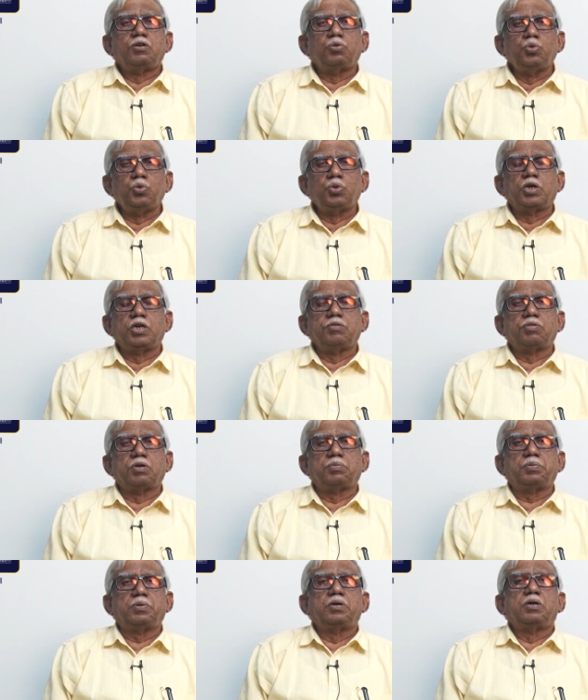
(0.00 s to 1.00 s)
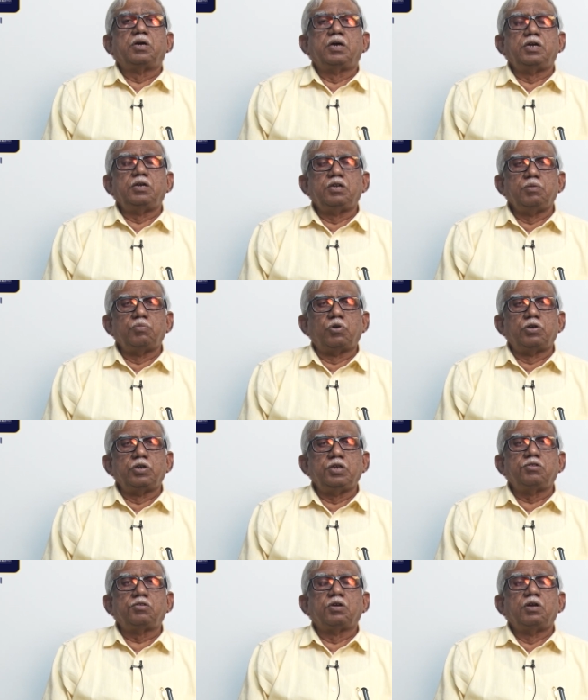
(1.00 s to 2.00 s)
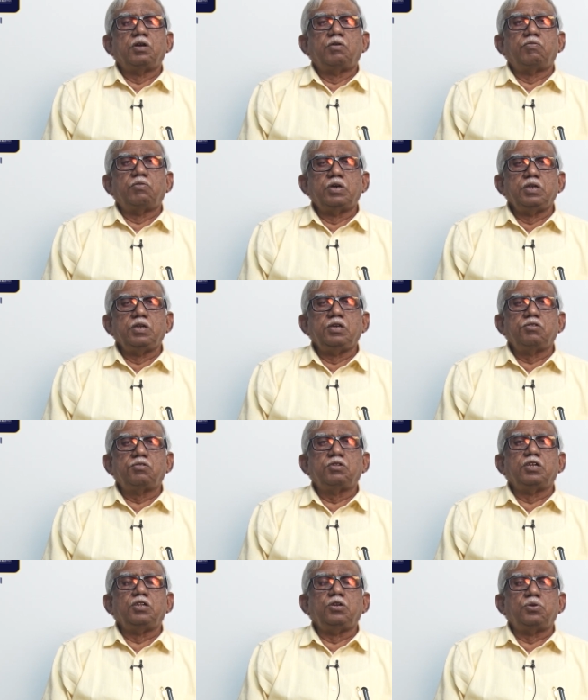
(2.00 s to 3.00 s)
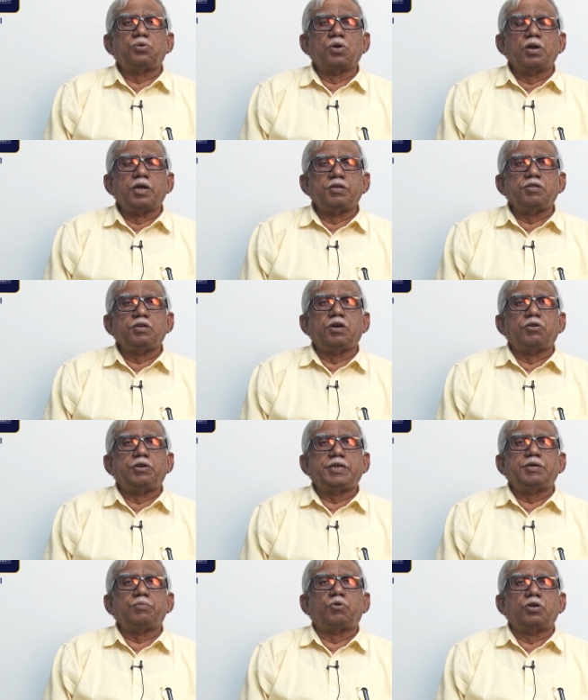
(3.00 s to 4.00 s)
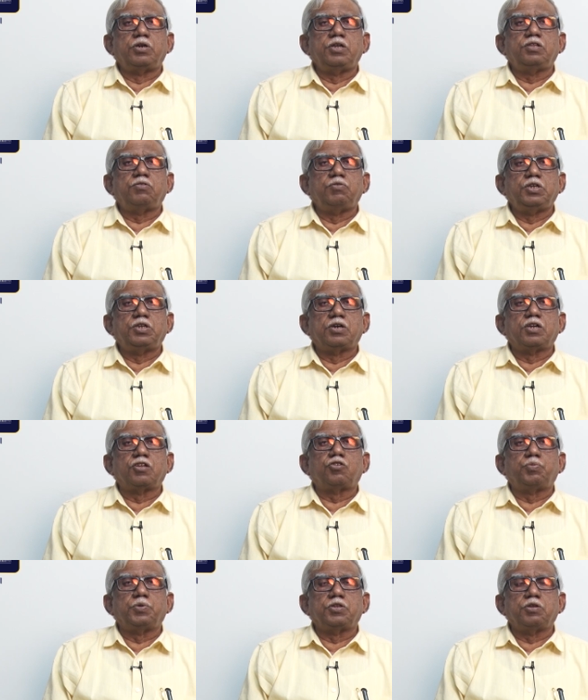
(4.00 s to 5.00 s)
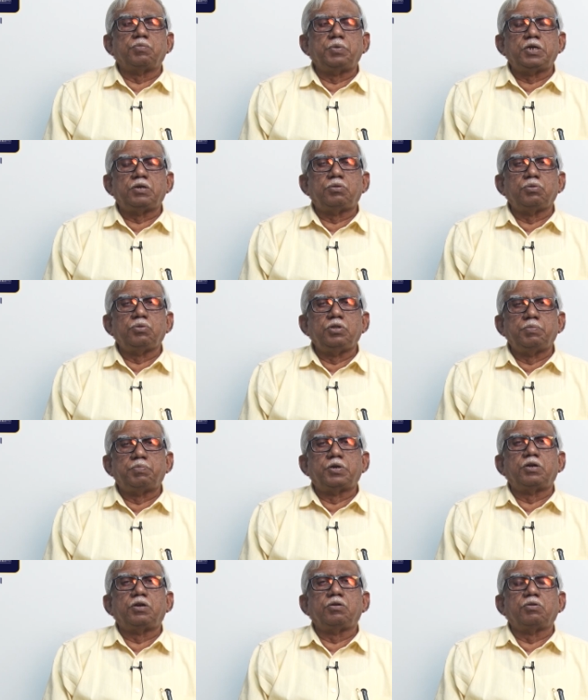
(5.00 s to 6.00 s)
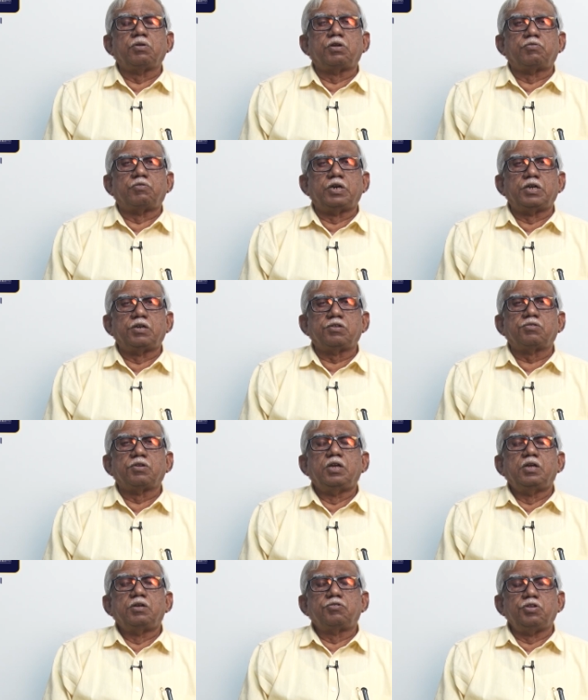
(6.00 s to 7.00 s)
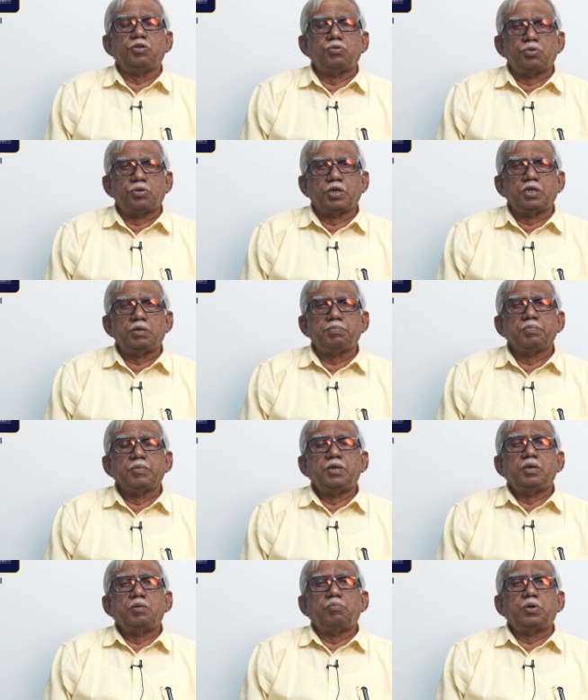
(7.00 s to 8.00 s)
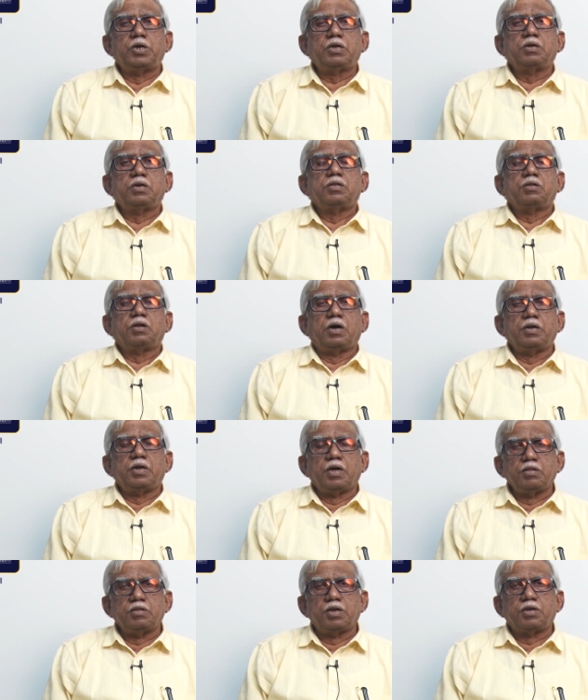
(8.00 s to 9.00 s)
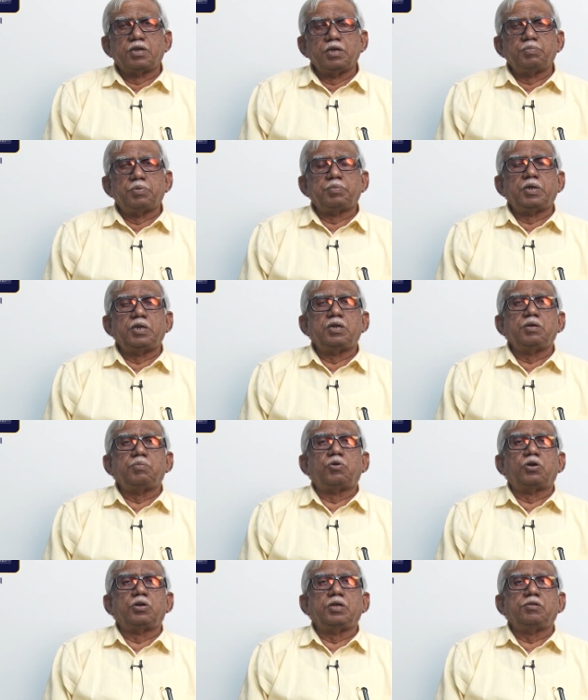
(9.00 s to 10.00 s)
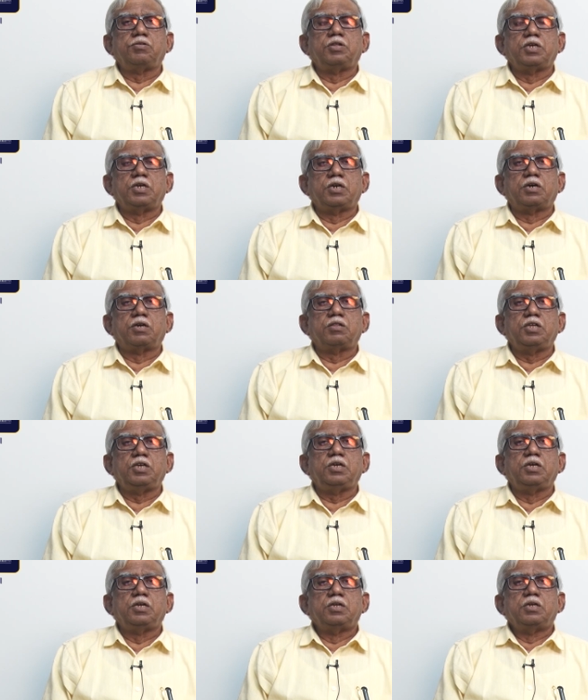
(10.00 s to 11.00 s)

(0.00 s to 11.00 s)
two types of antibodies, one is the neutralizing antibodies which are specific to the particular virus serotype, but another type of antibodies, they are the